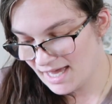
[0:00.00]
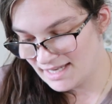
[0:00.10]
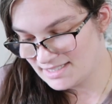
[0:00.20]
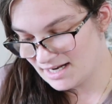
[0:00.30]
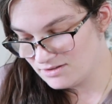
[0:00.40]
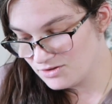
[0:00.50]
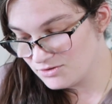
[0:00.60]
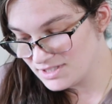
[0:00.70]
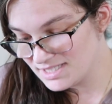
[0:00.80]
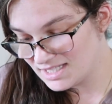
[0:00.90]
and down
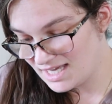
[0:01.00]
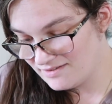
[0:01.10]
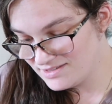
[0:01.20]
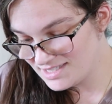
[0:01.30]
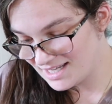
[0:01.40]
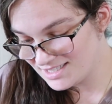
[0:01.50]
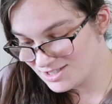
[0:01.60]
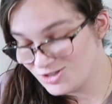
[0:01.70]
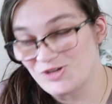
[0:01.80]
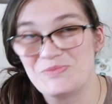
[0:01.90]
through the sleeves. That's
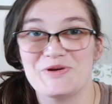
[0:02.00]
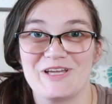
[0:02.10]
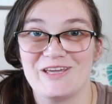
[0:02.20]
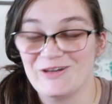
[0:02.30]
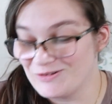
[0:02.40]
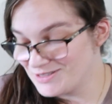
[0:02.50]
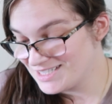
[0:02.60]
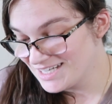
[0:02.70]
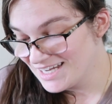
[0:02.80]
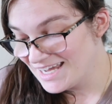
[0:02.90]
super cute.